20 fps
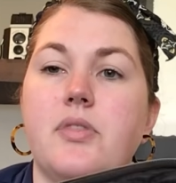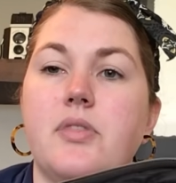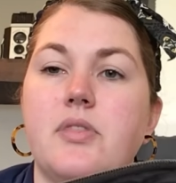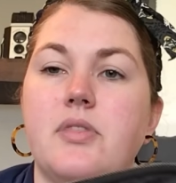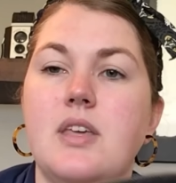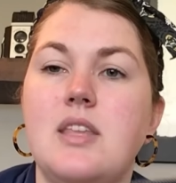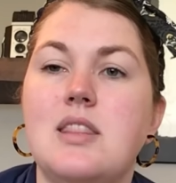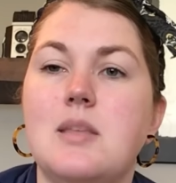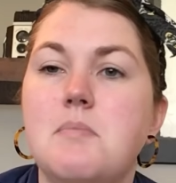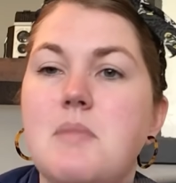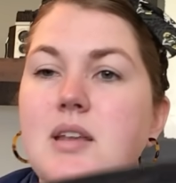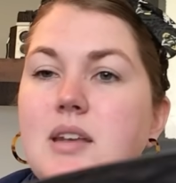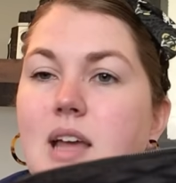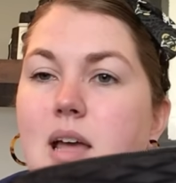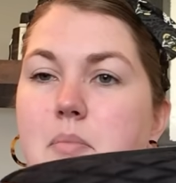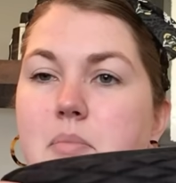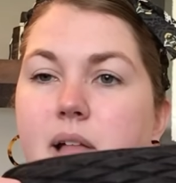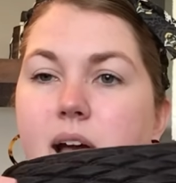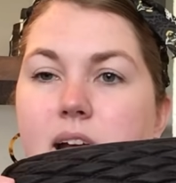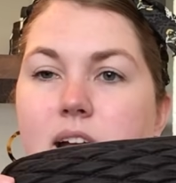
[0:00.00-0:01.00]
In the
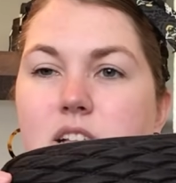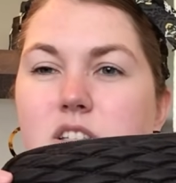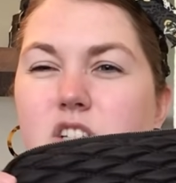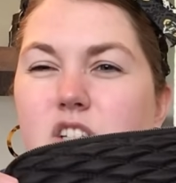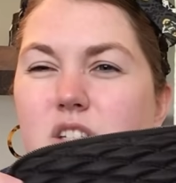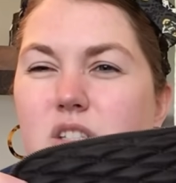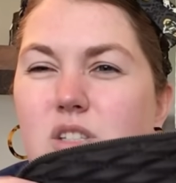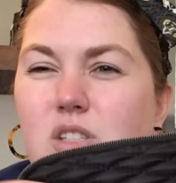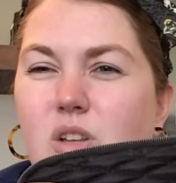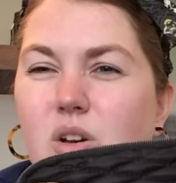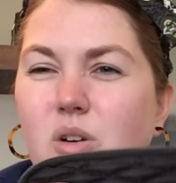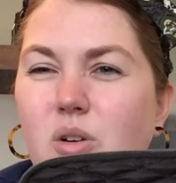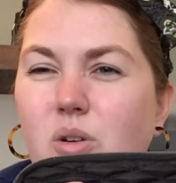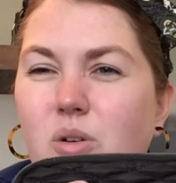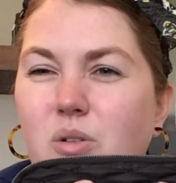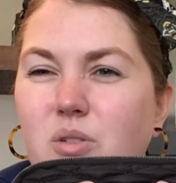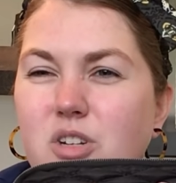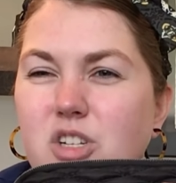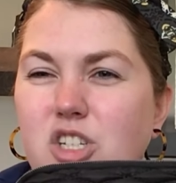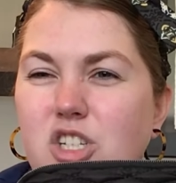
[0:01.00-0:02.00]
Midnight Black, it's just
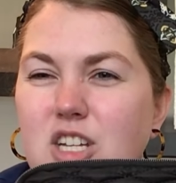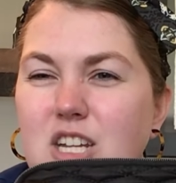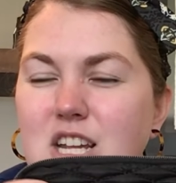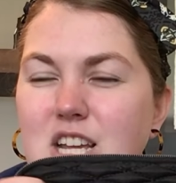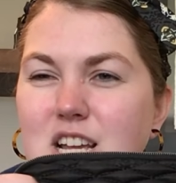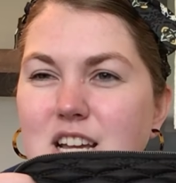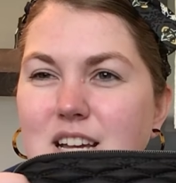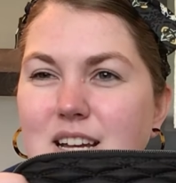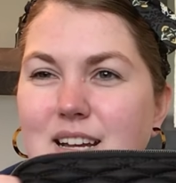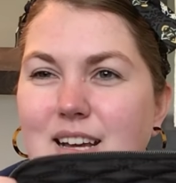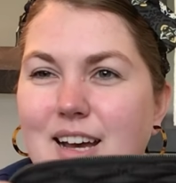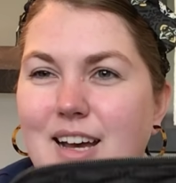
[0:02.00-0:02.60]
so chic.